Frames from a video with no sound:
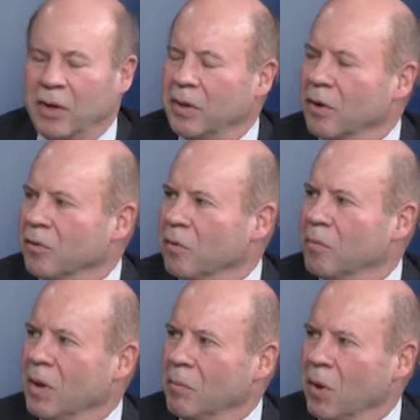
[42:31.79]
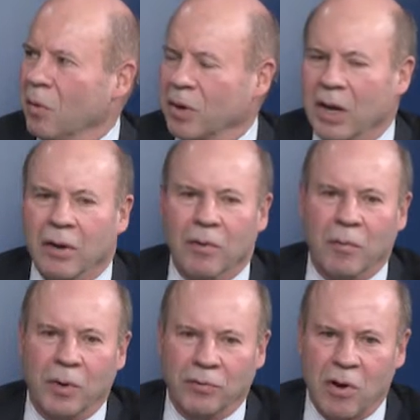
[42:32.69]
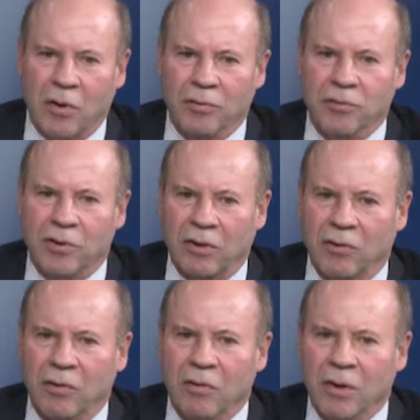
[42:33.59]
there's an ability under what's called Section